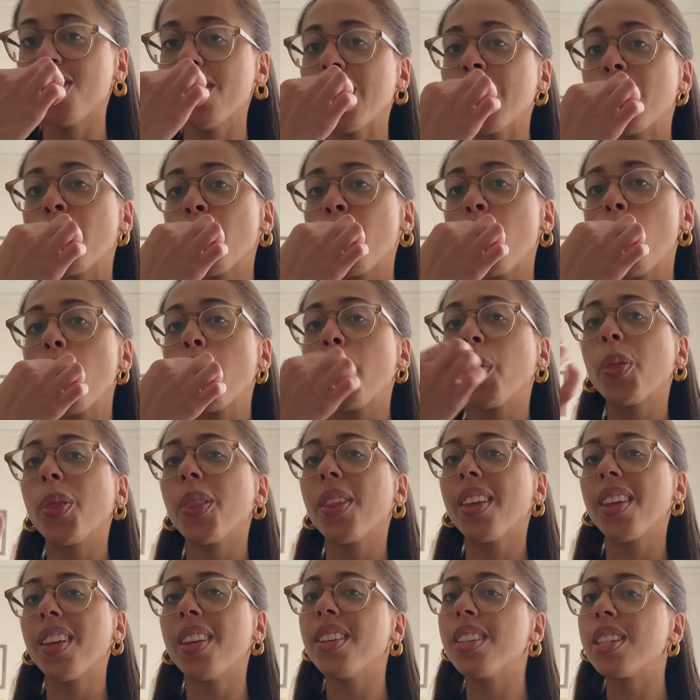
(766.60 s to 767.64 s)
like
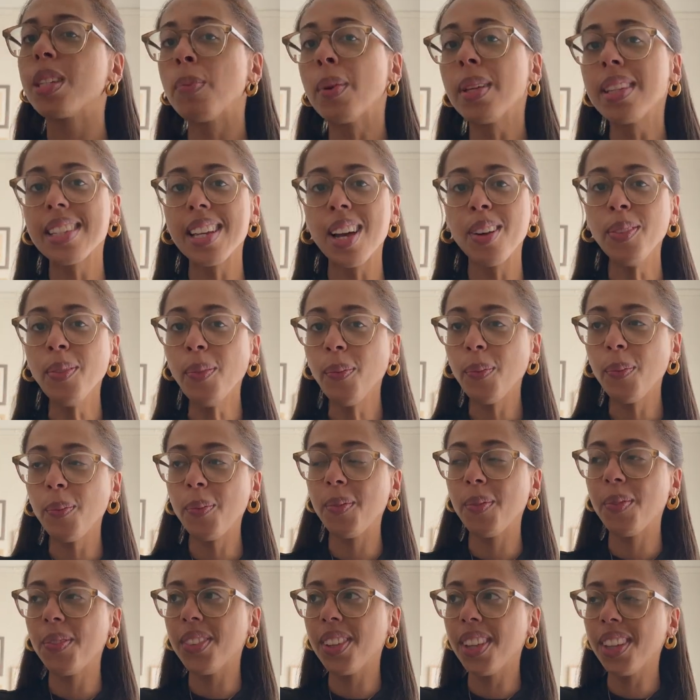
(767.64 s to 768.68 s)
spits out
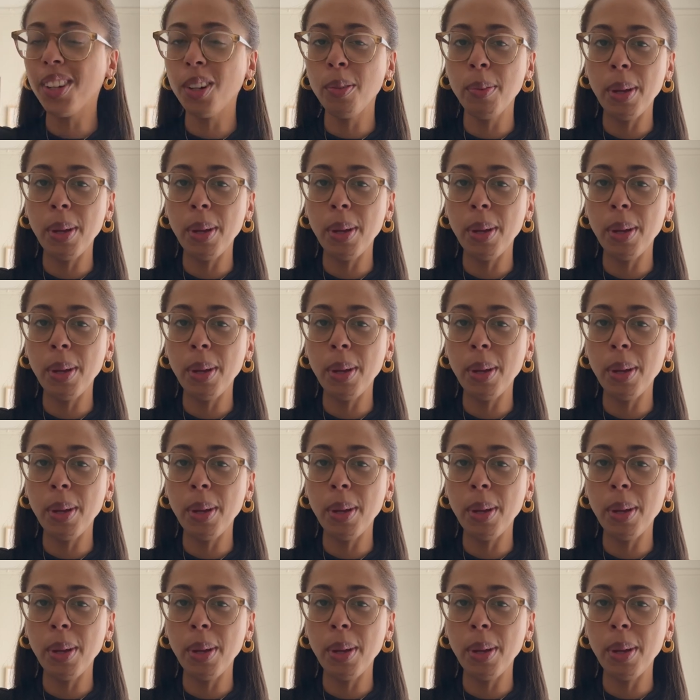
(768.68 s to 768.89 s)
the little